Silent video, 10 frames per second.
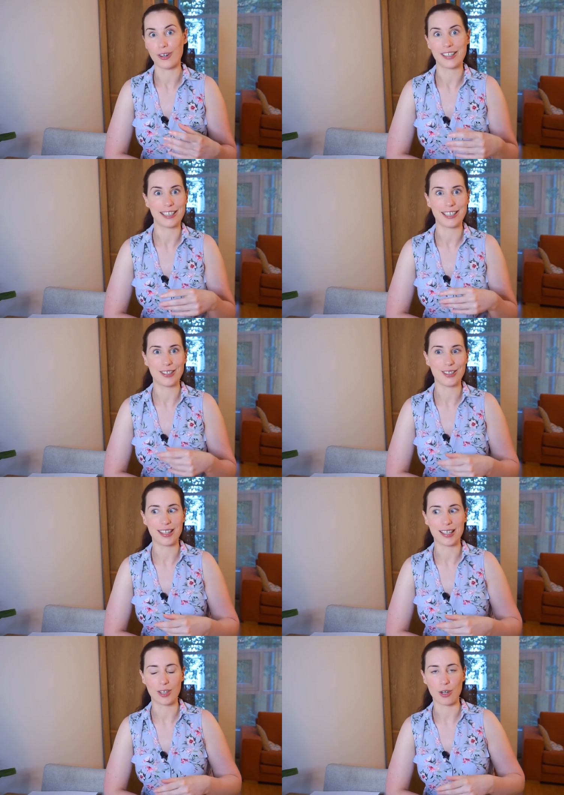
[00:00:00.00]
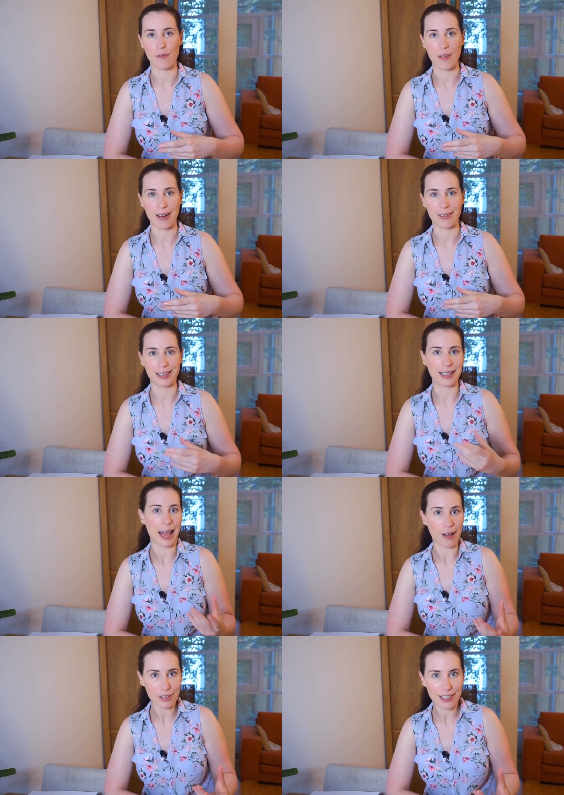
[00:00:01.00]
Does she use this newfound
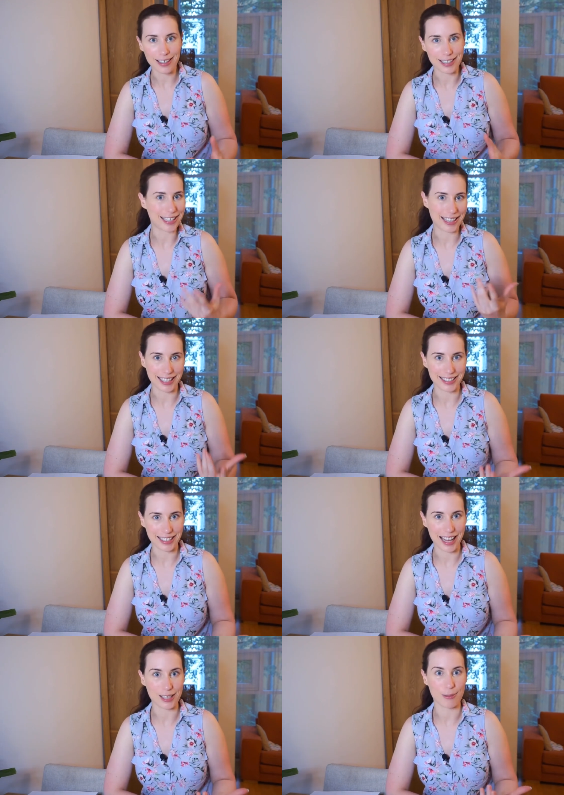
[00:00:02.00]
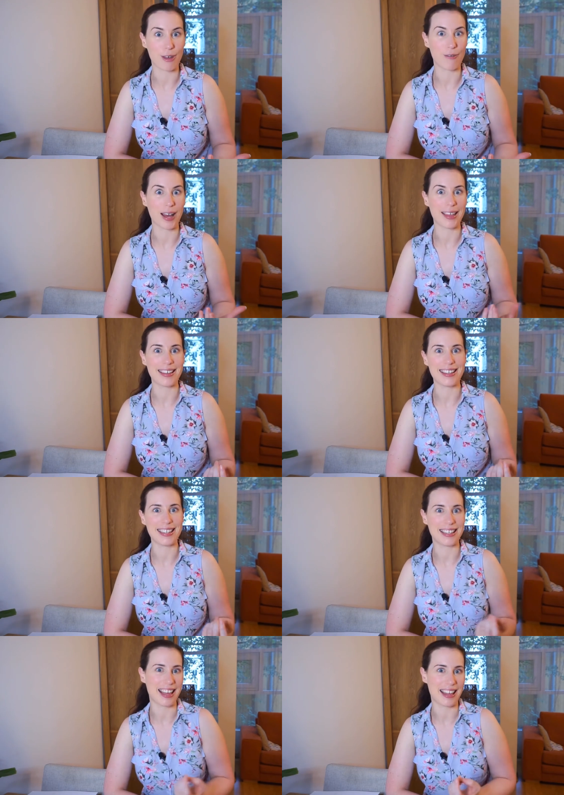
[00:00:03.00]
clout that she thinks she has with her father to
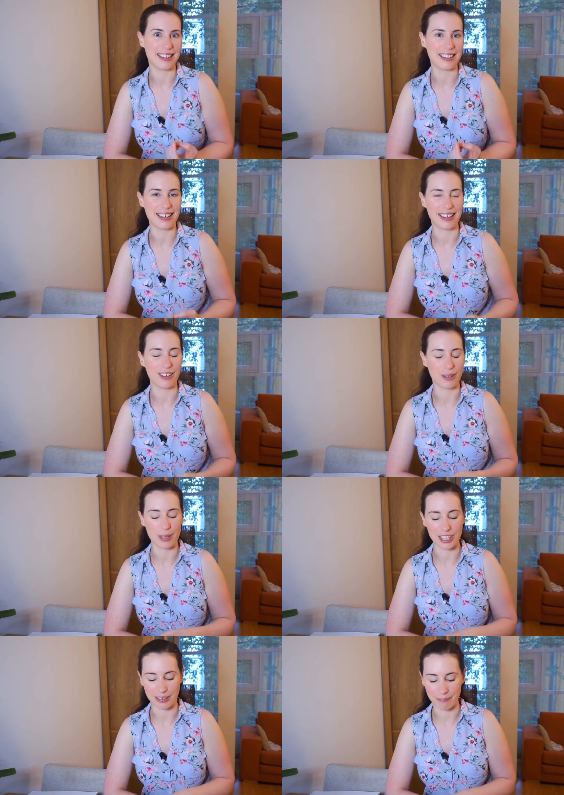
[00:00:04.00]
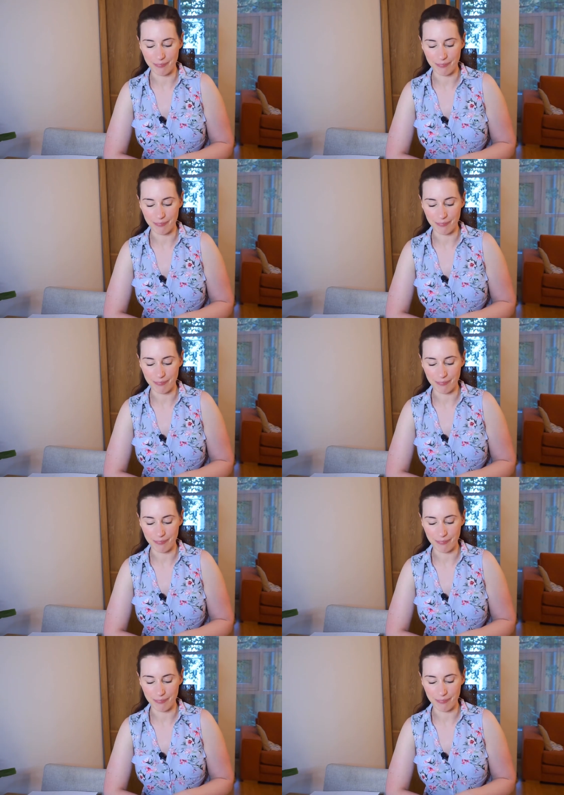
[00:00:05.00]
get in on the mission?